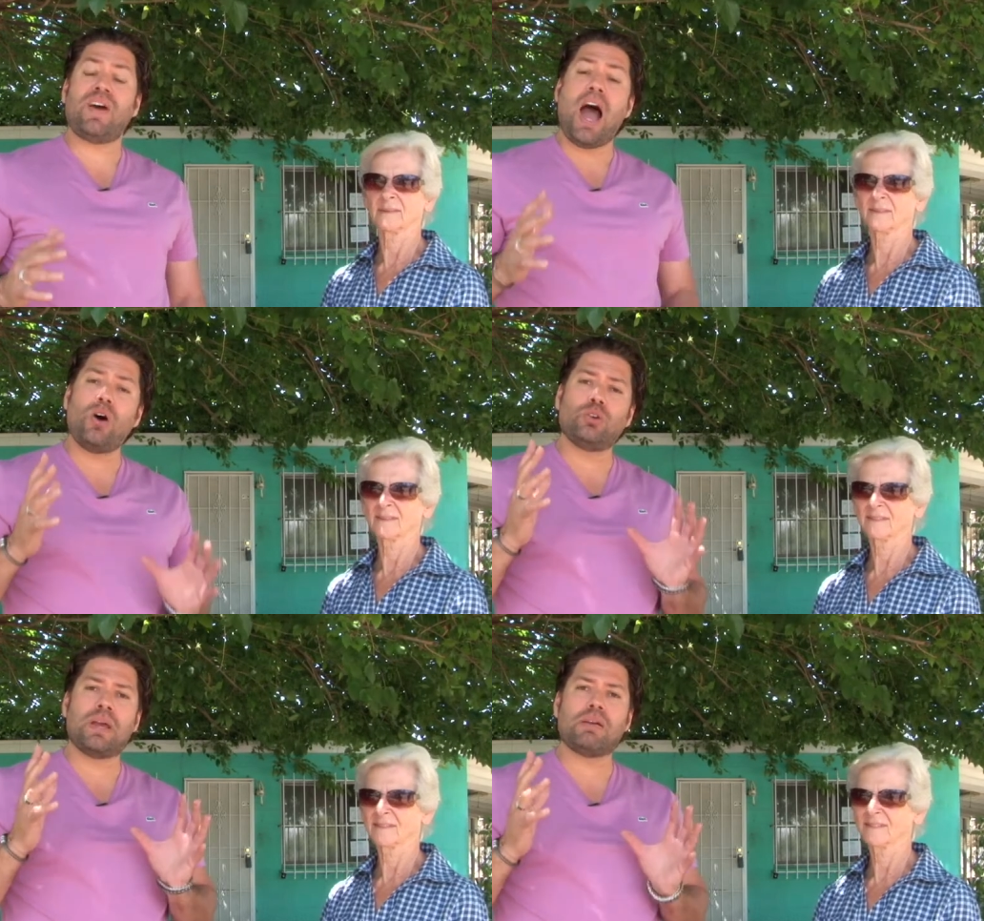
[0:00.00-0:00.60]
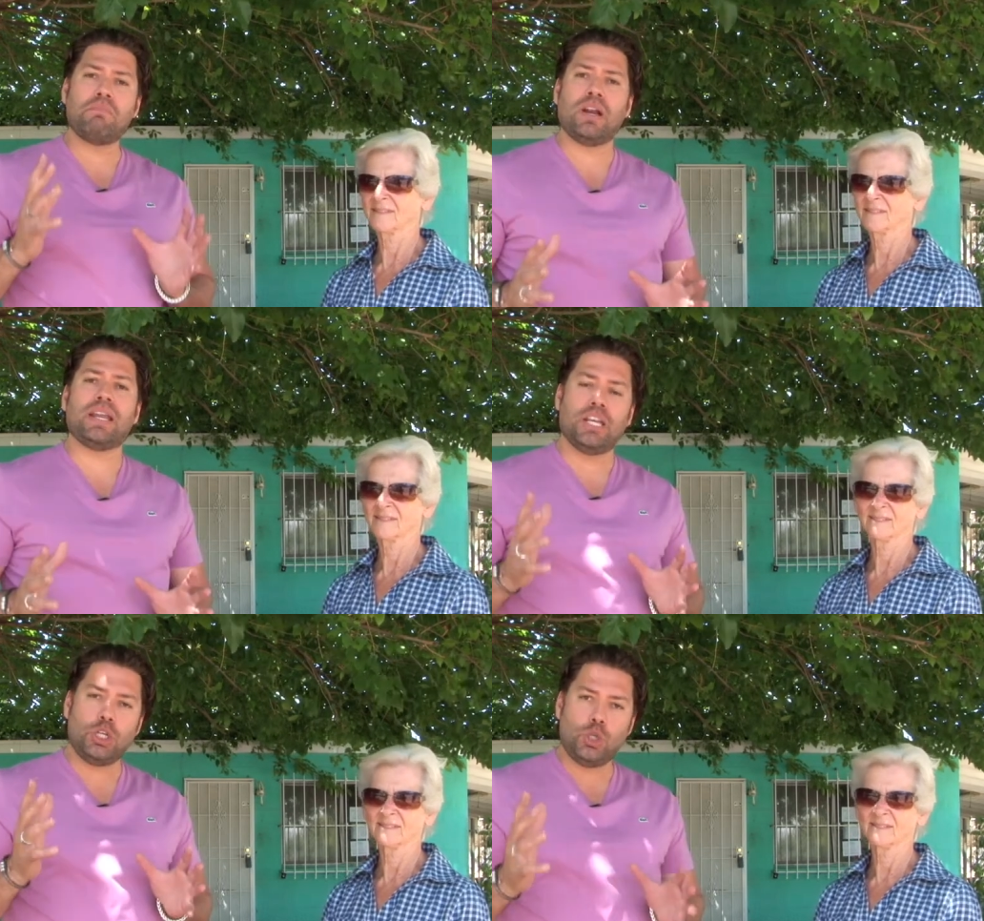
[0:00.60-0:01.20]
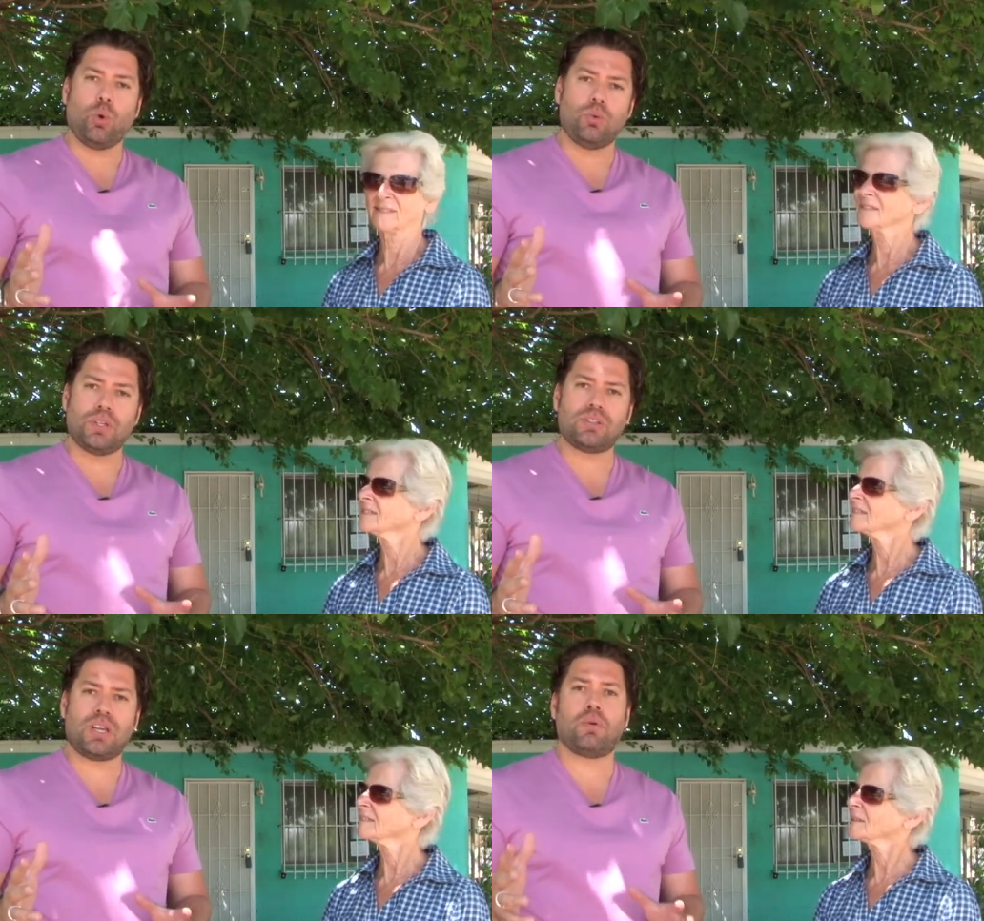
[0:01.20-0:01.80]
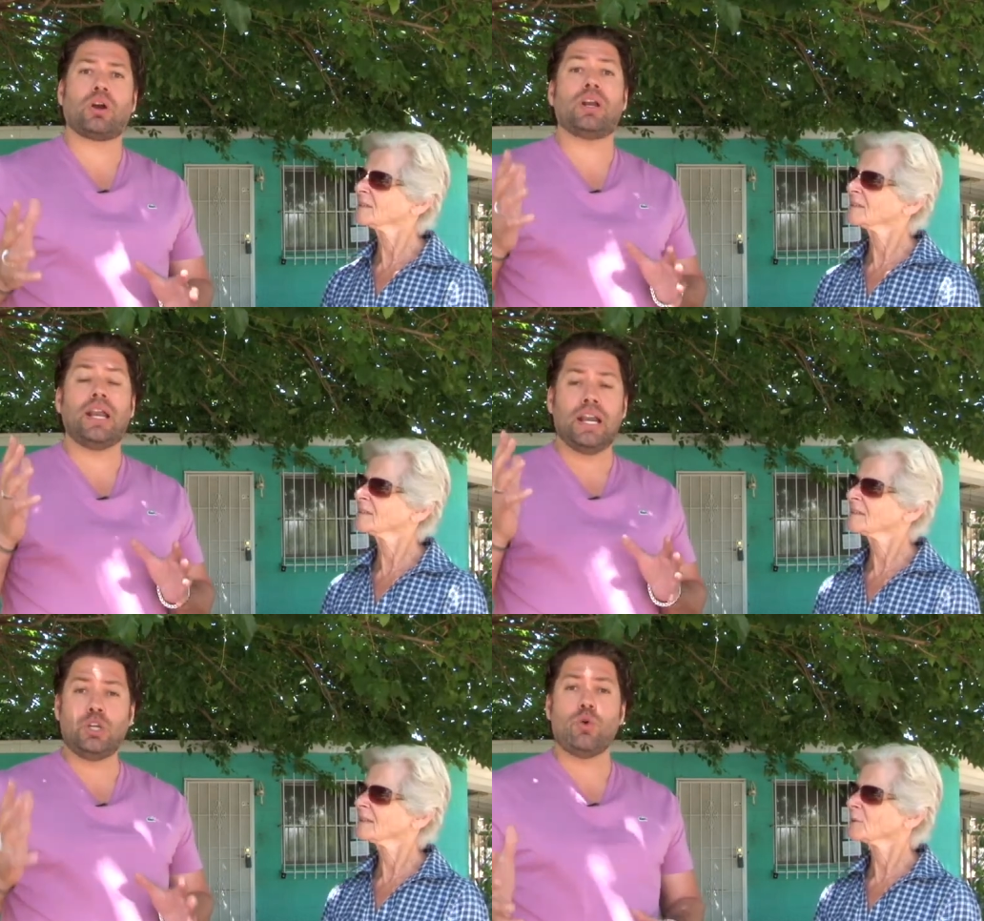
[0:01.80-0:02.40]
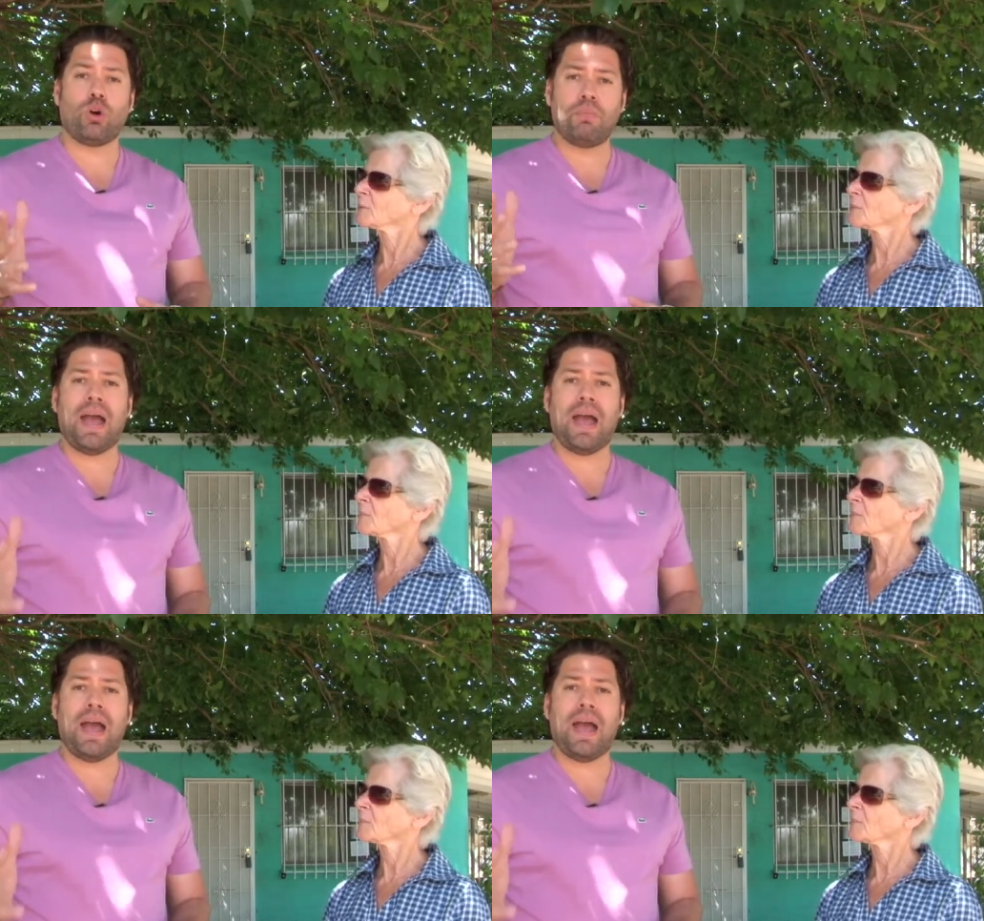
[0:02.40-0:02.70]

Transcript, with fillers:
Speaker 1: of how to make money in your real estate market and in your